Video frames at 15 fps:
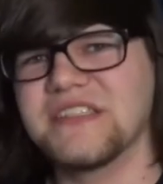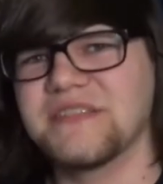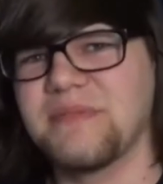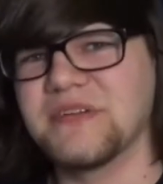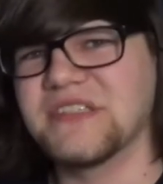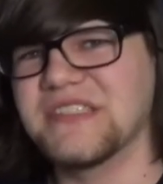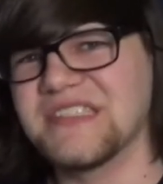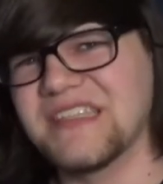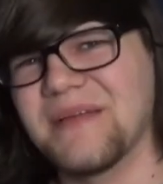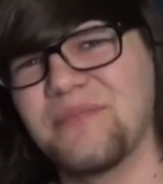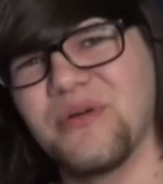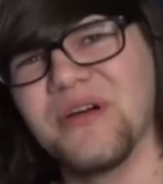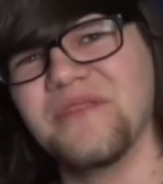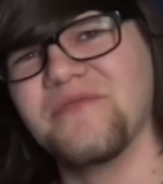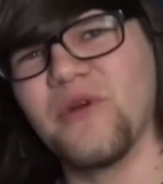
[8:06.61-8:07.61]
especially since I
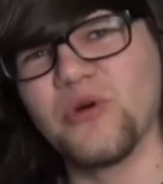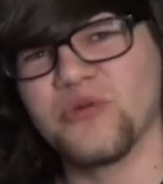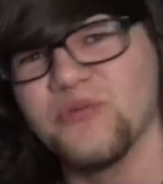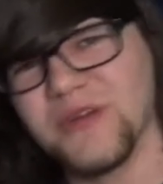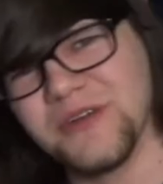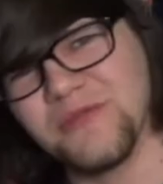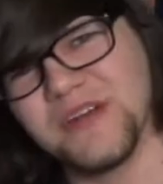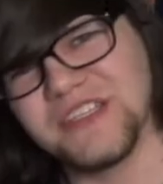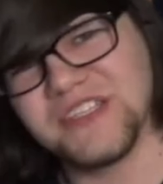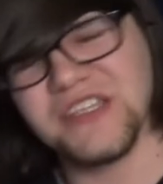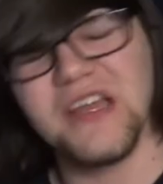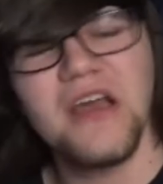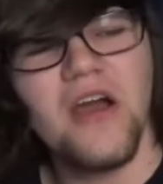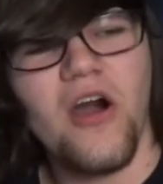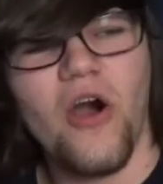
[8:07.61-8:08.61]
put Invoked Wind
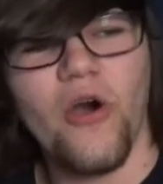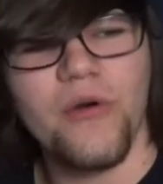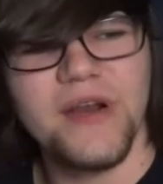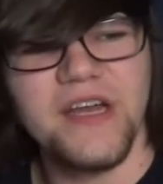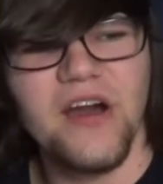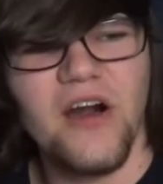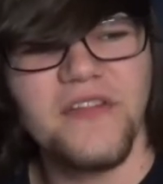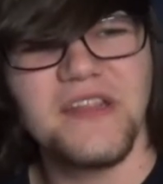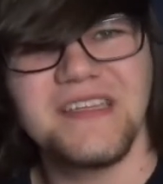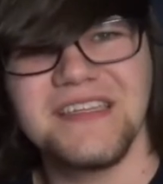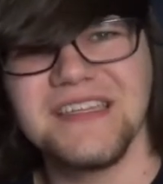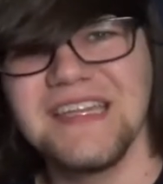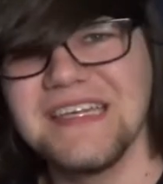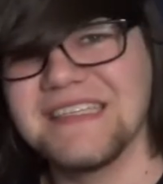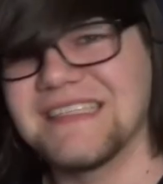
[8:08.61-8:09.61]
Witch already on
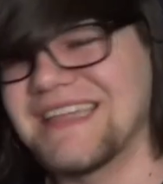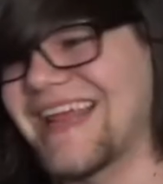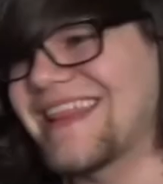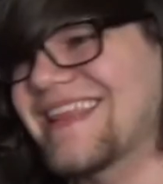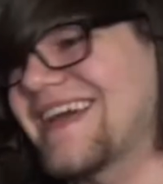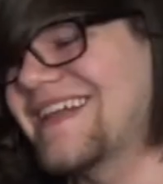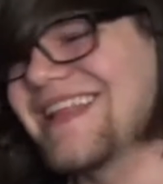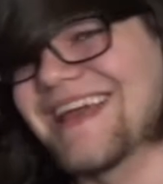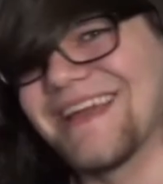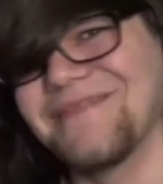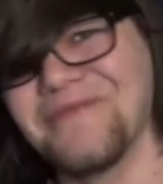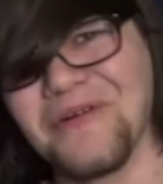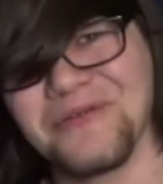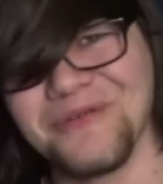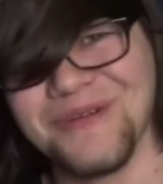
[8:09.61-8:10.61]
this list, and I think I like
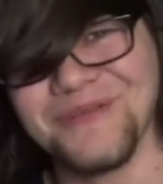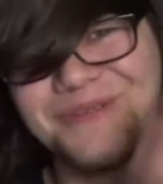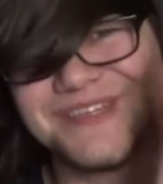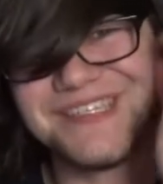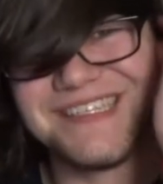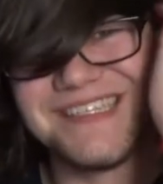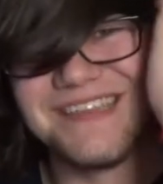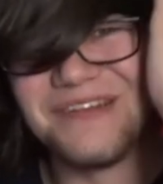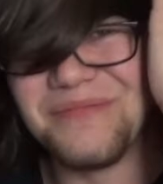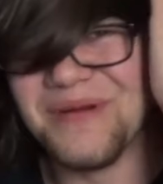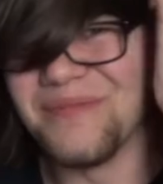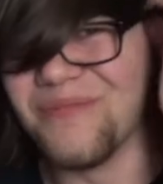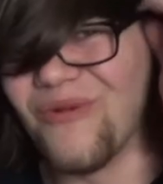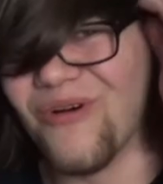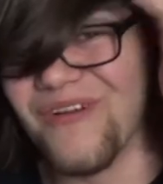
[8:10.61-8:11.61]
Invoked Wind Witch just a little
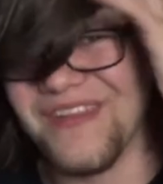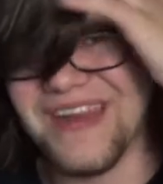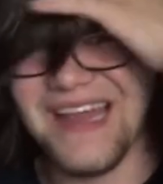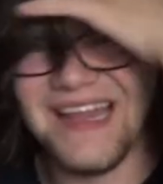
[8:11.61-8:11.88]
bit more than